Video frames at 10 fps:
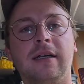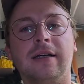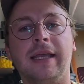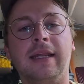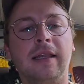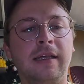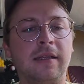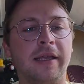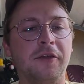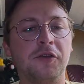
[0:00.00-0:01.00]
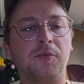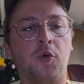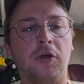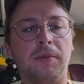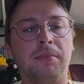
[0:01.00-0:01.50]
Inland, I use
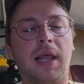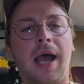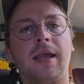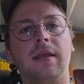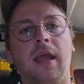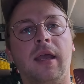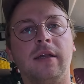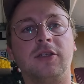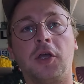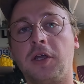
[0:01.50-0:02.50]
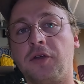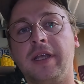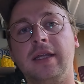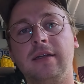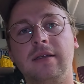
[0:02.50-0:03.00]
more black and dark
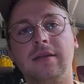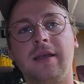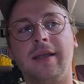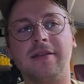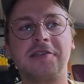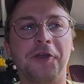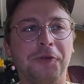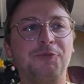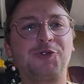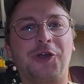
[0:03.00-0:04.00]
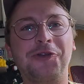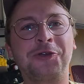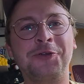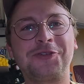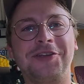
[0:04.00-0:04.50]
green, and still
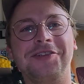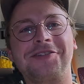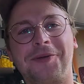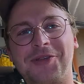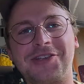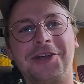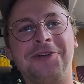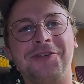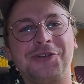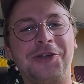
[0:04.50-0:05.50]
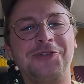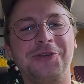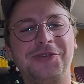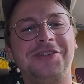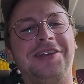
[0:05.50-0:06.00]
chartreuse, because I'm a sucker for
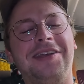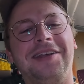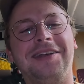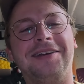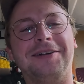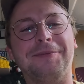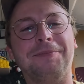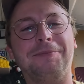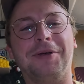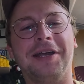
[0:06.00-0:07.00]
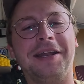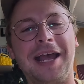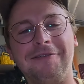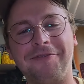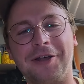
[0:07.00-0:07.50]
chartreuse. But
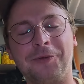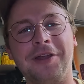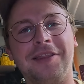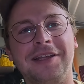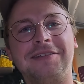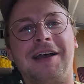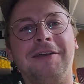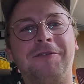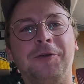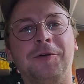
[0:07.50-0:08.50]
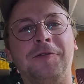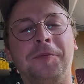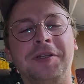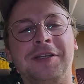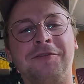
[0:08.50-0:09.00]
have fun with it. Tie a few of
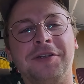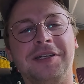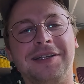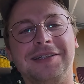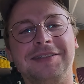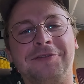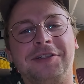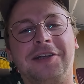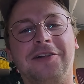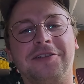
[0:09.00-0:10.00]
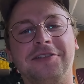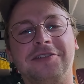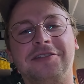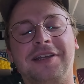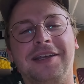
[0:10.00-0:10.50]
them in different
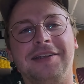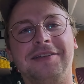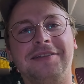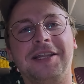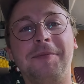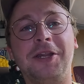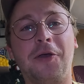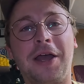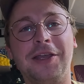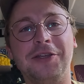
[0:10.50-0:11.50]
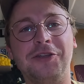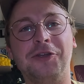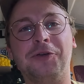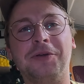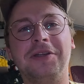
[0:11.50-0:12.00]
colors, and let me know how you do.